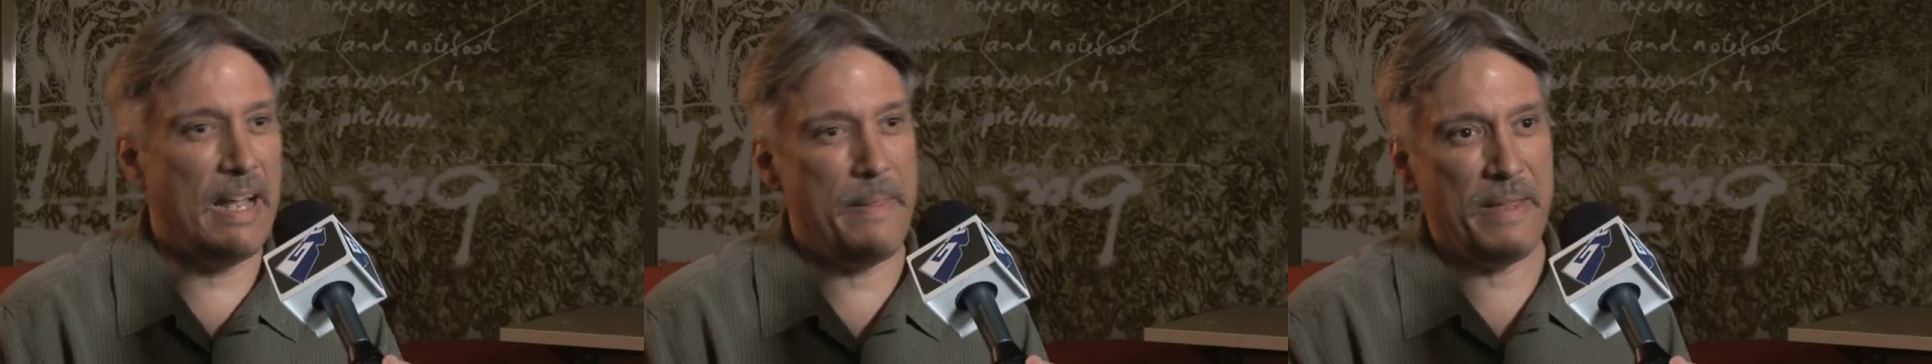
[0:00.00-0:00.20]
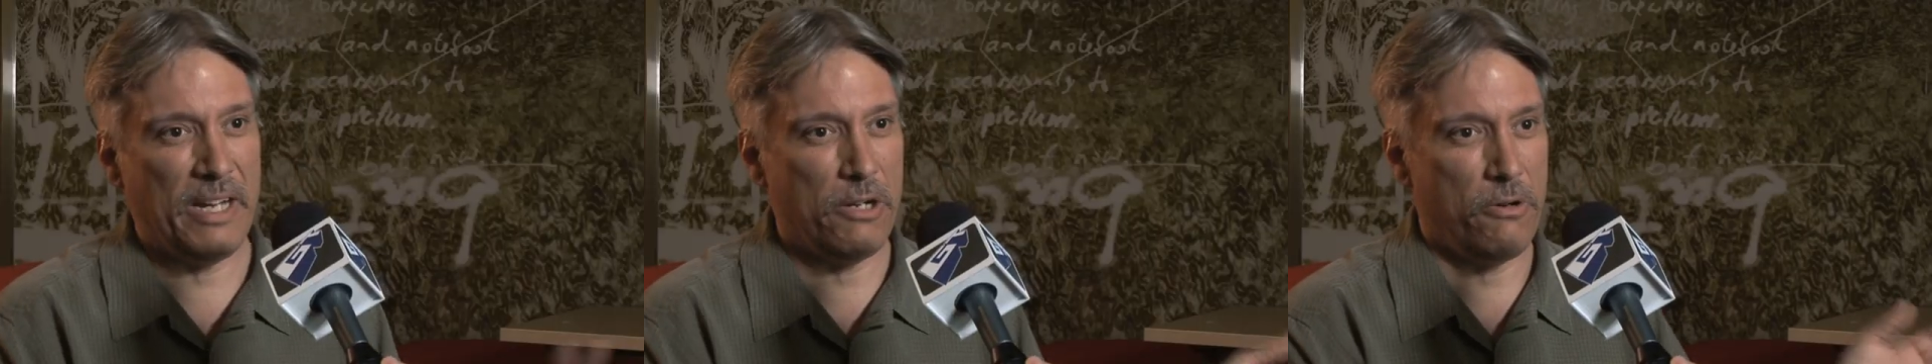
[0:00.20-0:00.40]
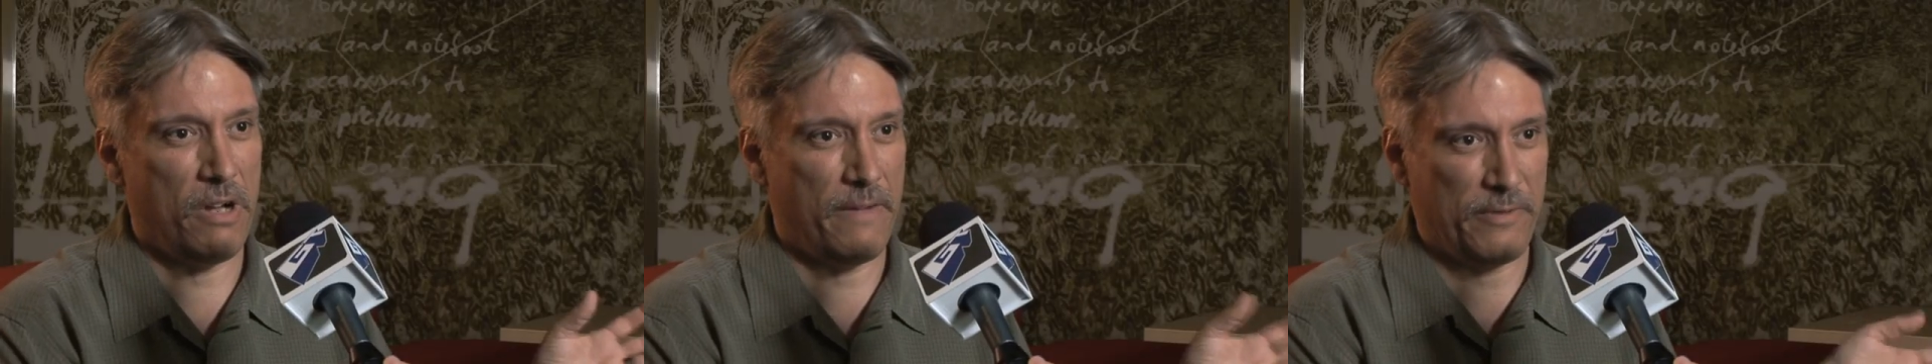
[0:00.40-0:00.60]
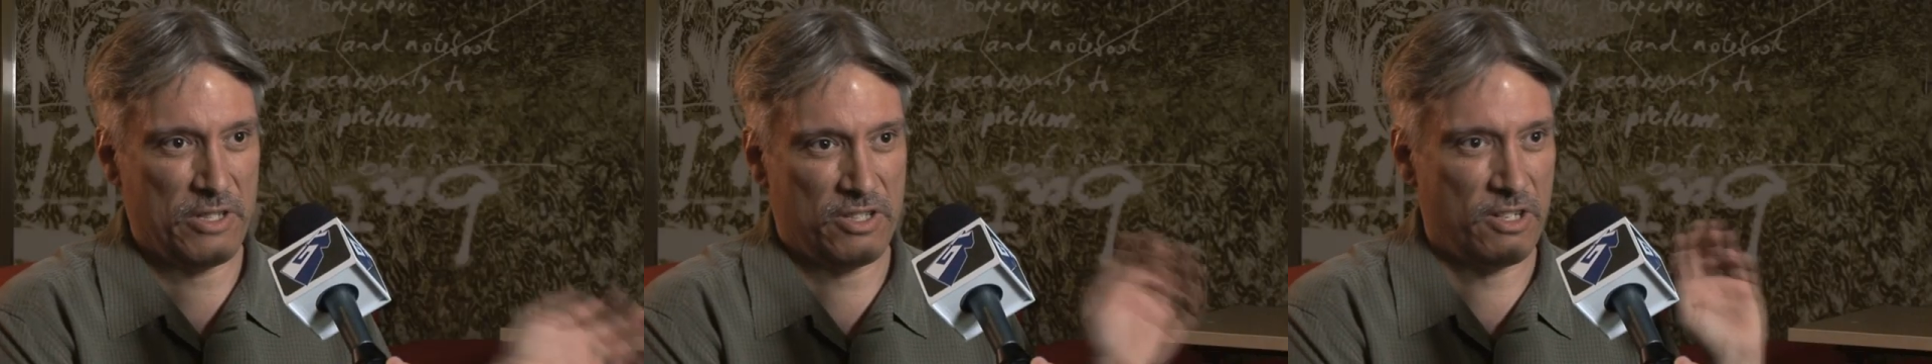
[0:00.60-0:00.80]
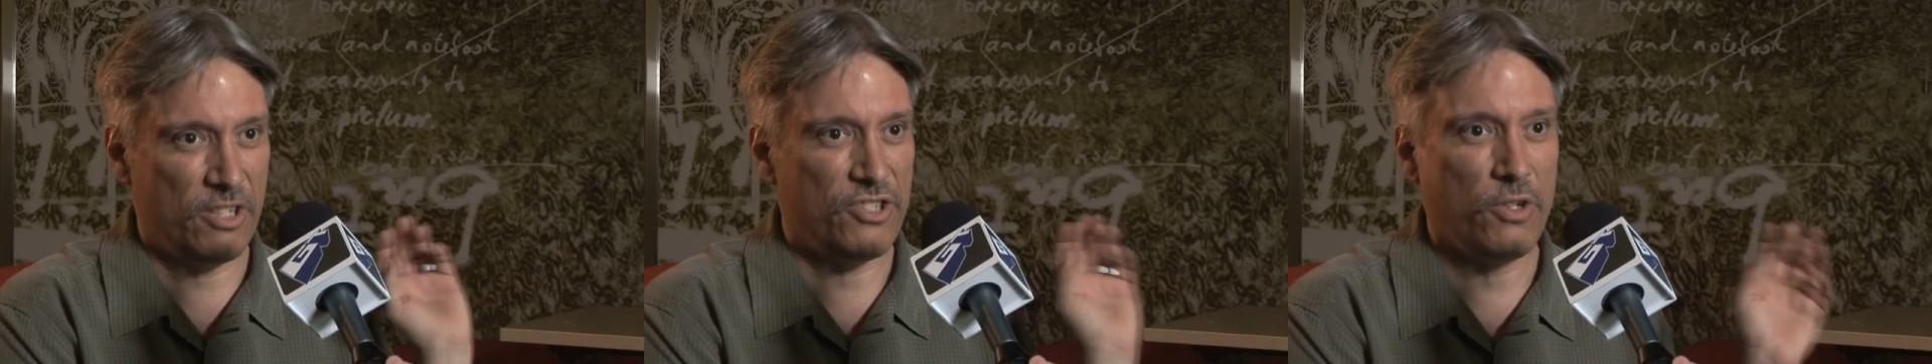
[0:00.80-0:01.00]
and then go off
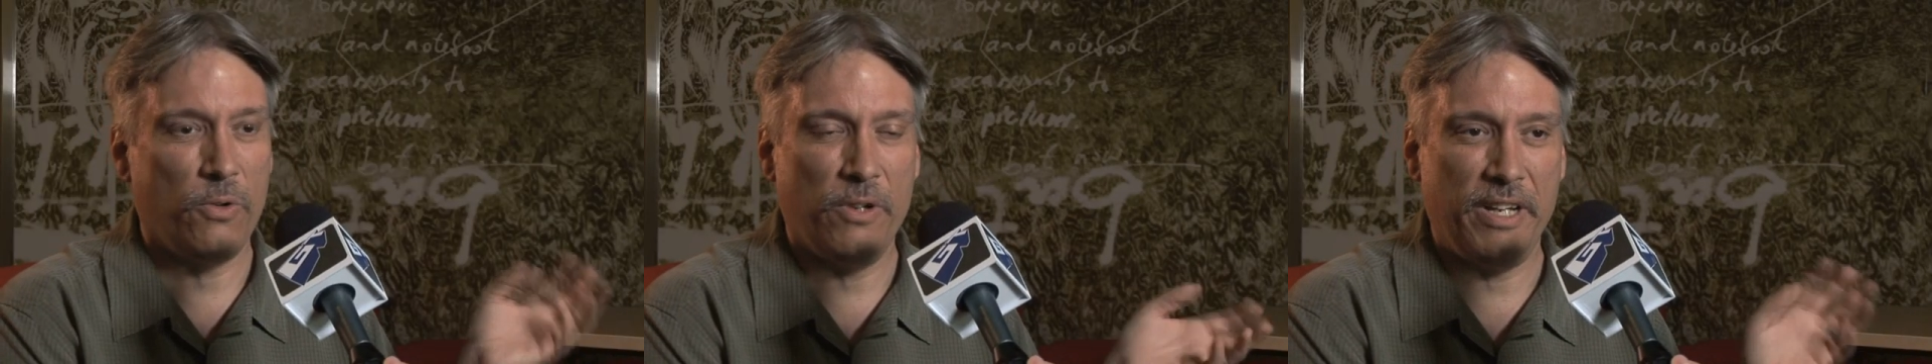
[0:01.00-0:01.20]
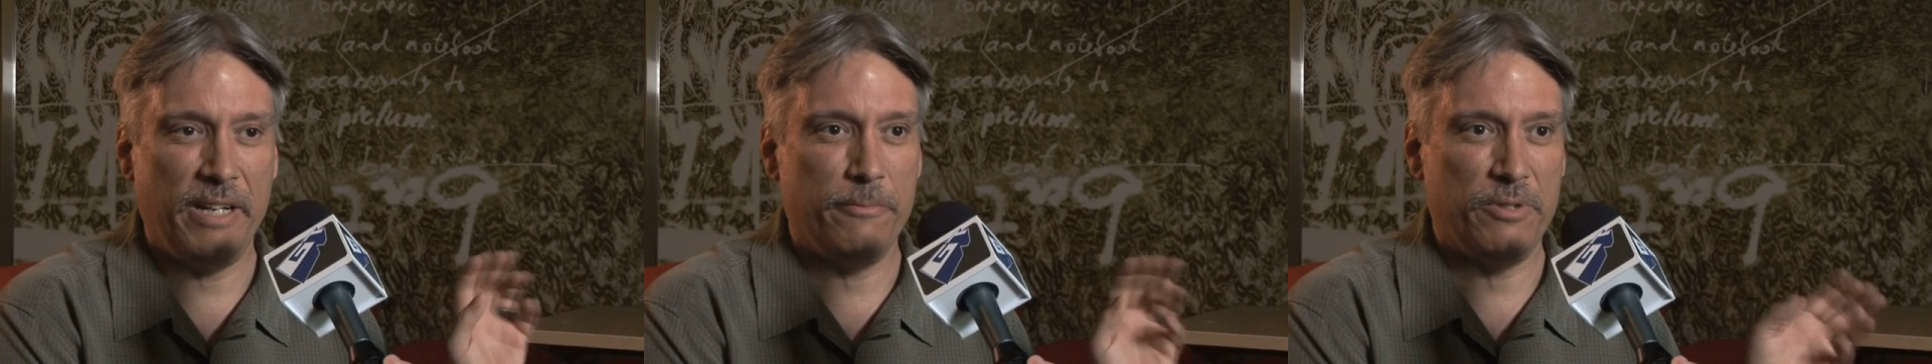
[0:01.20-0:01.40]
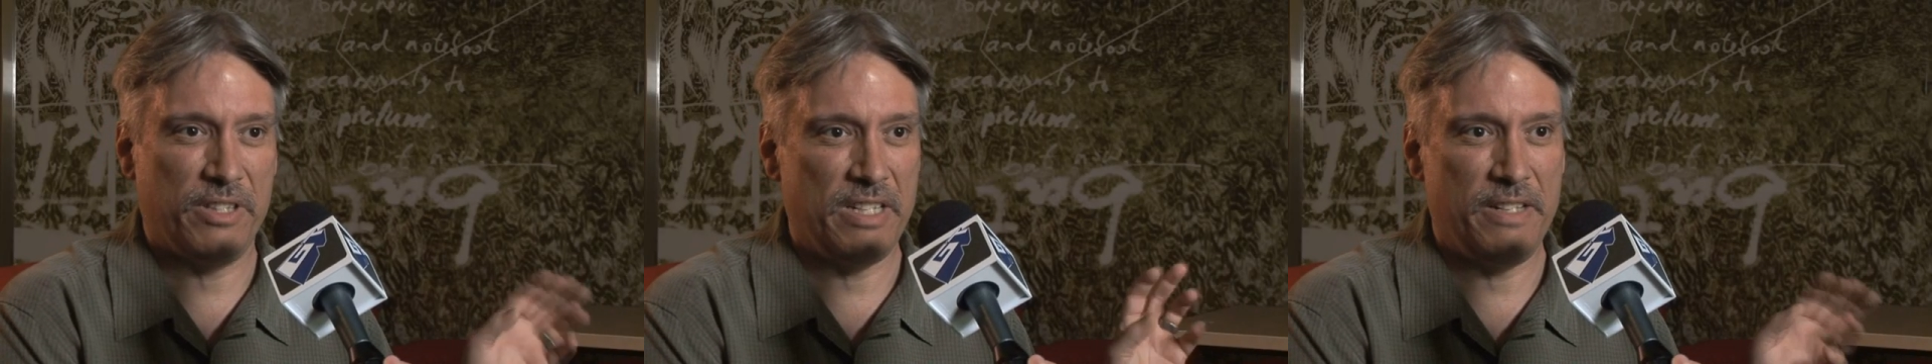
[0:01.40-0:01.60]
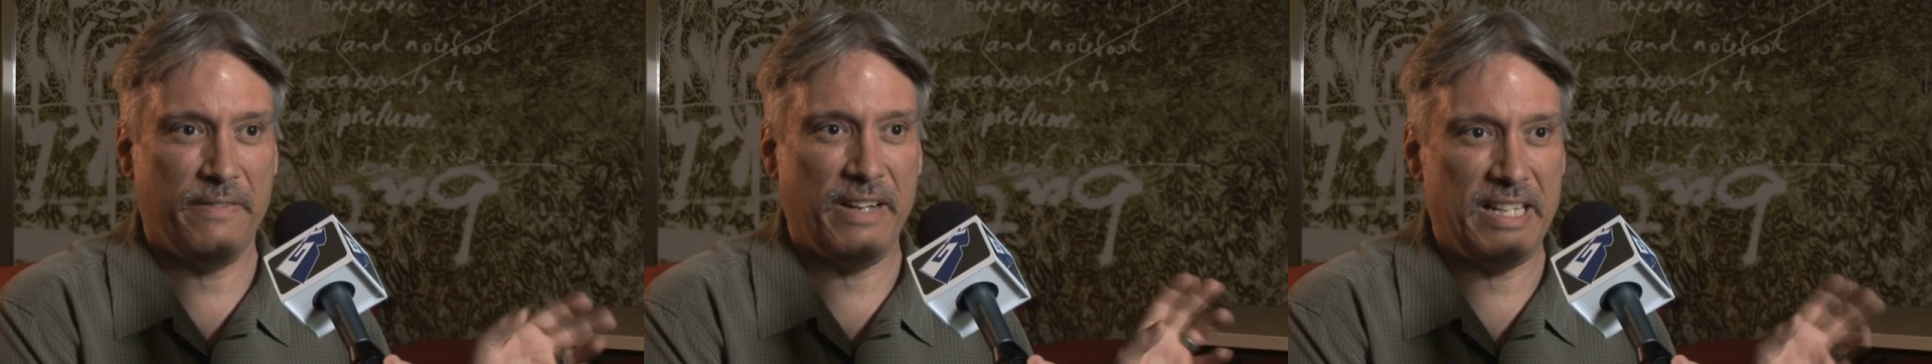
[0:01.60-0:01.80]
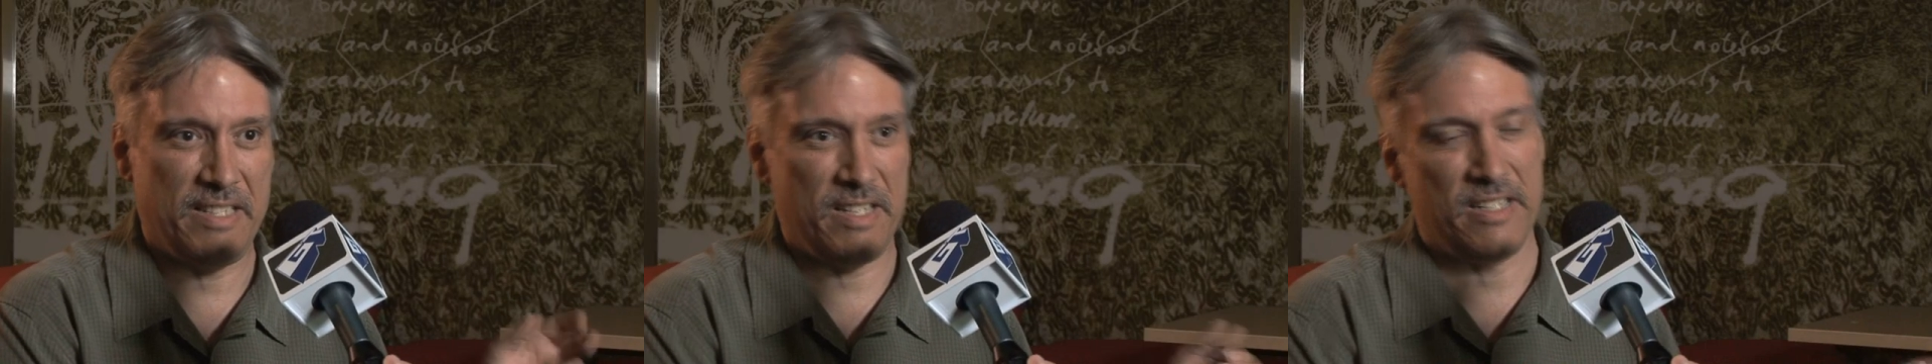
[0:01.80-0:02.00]
and start toying with the
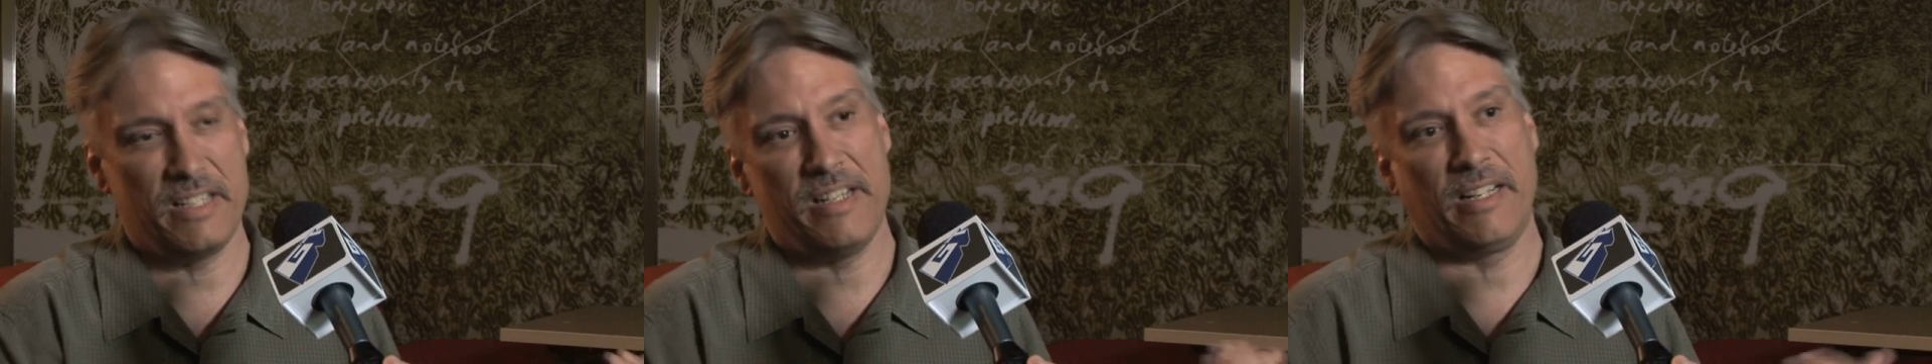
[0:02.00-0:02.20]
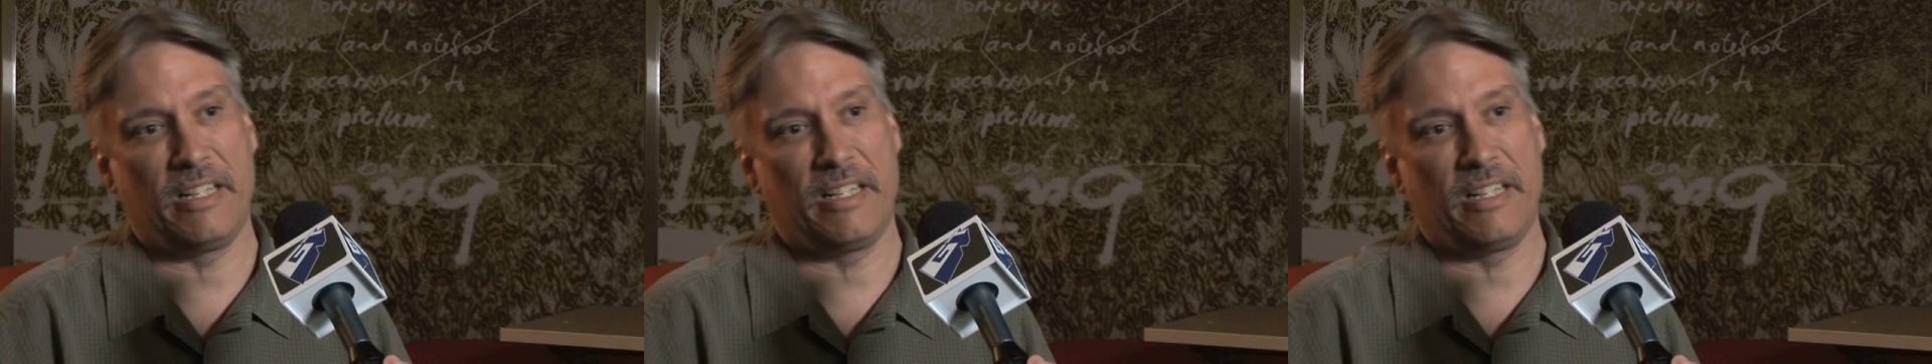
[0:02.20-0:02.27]
devices and